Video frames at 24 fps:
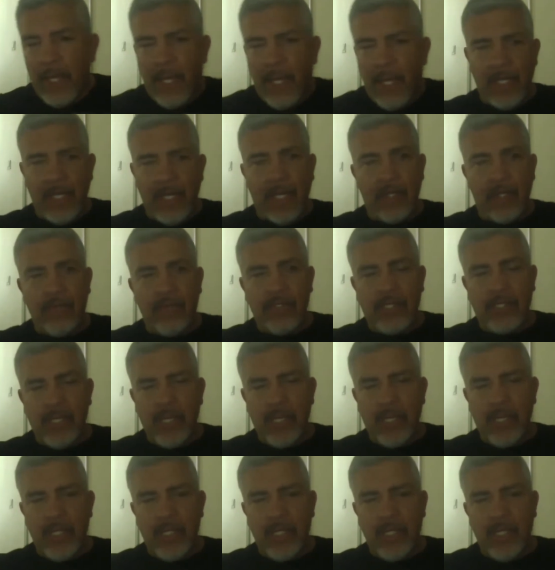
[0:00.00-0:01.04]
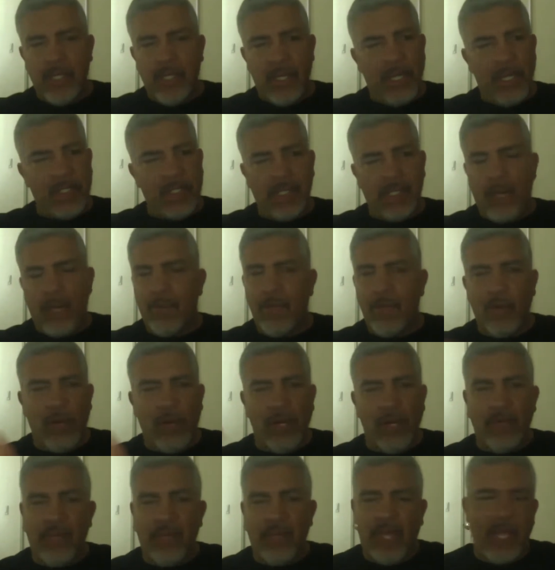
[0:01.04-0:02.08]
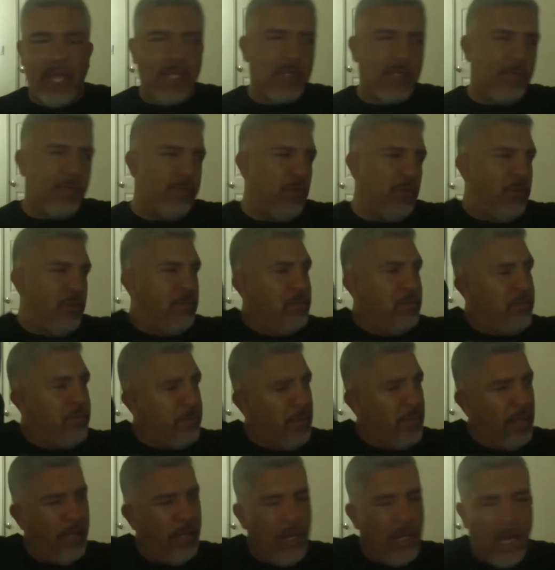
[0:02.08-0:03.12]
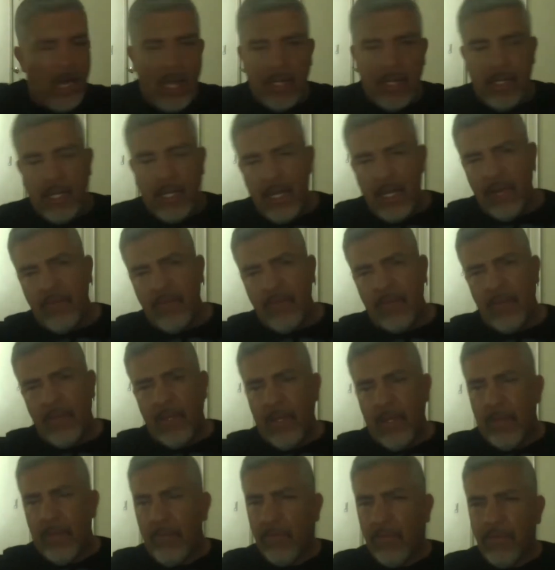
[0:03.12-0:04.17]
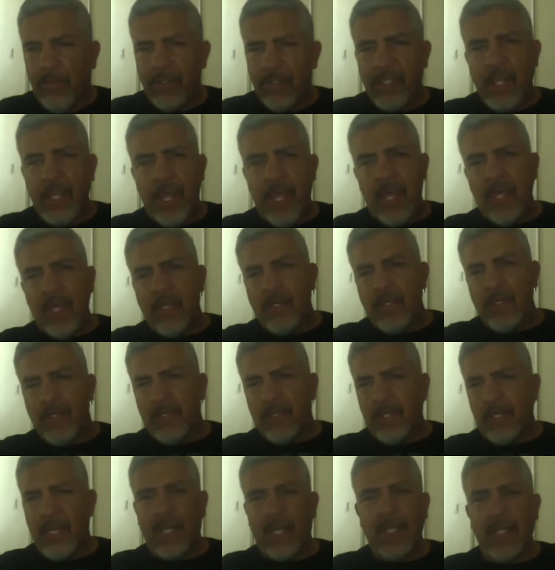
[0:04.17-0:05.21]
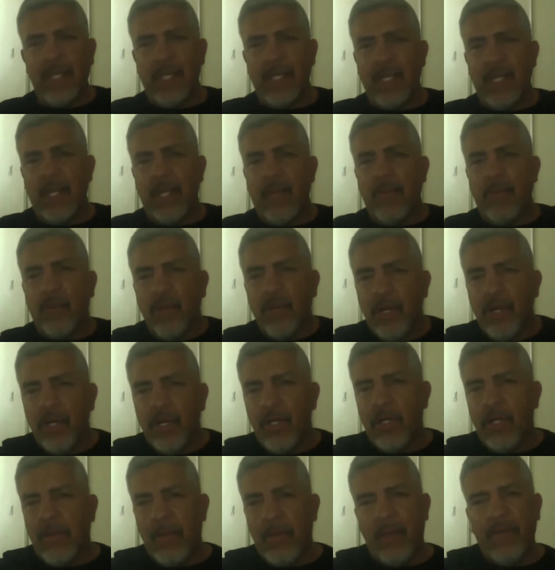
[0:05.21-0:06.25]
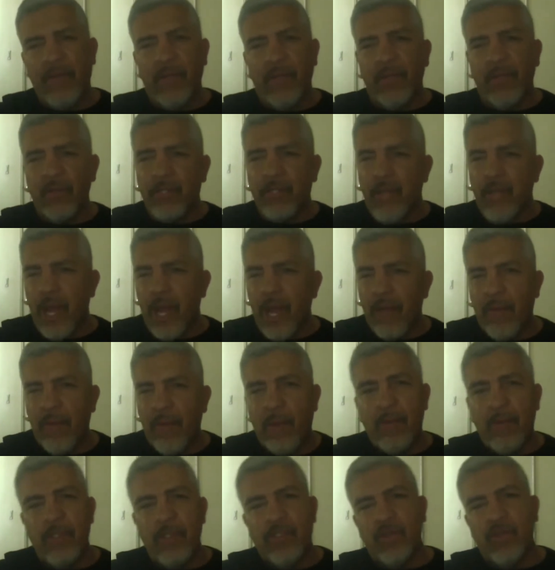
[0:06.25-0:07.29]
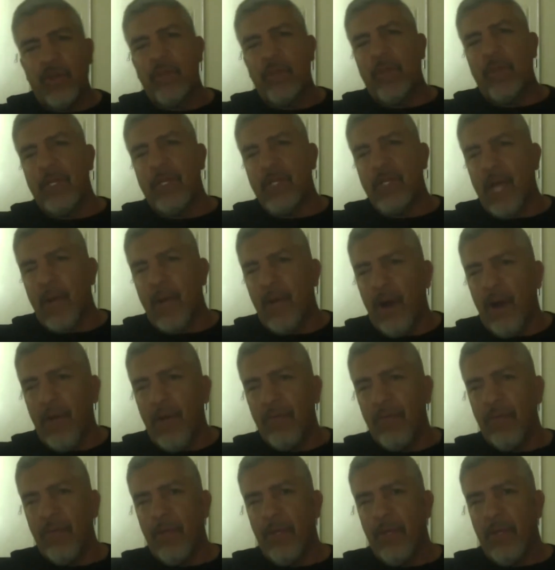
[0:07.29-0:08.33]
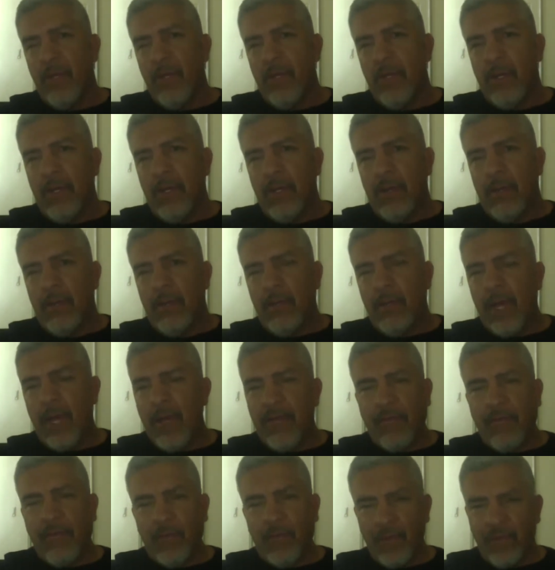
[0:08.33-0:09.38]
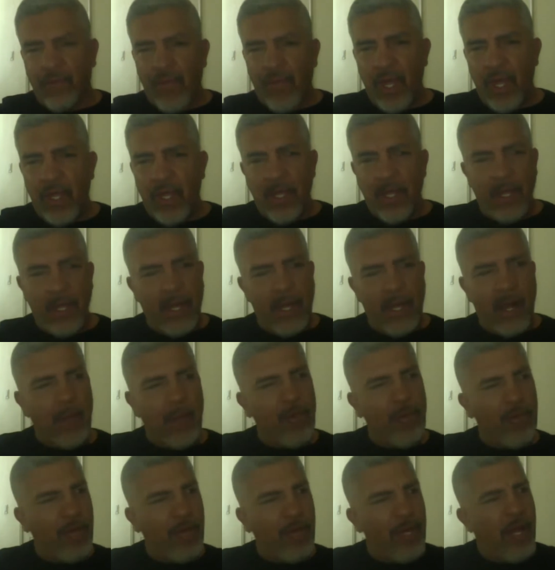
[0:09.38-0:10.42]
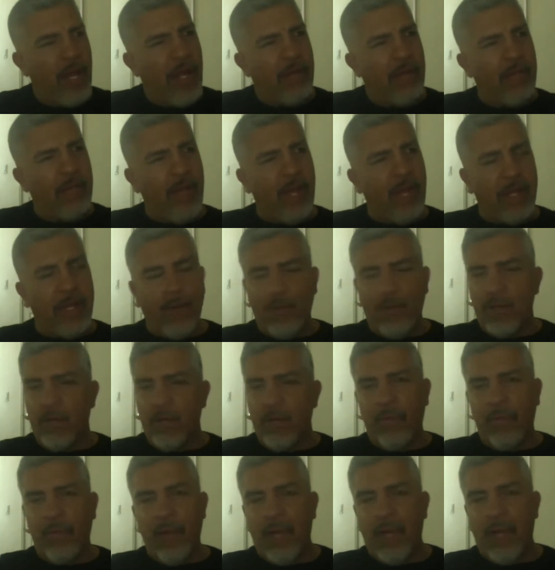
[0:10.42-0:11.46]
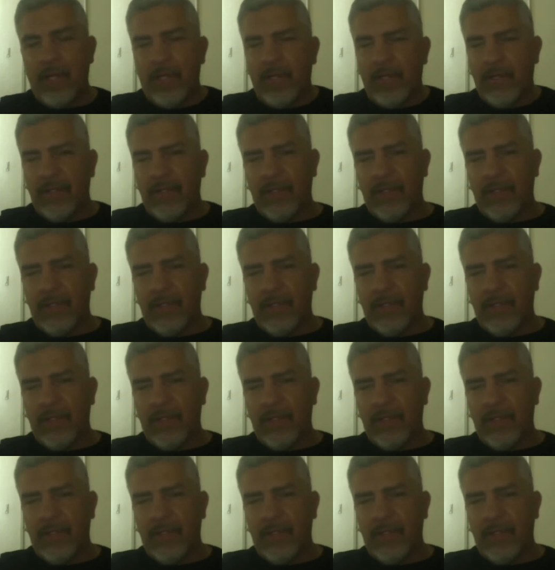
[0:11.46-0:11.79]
And all of a sudden, I said, I want to go on a vacation. Boom. I leave. First day, second day, I'm good. I'm having a good time. I'm enjoying my time off. By the fourth day, I'm already like, man, I want to go back.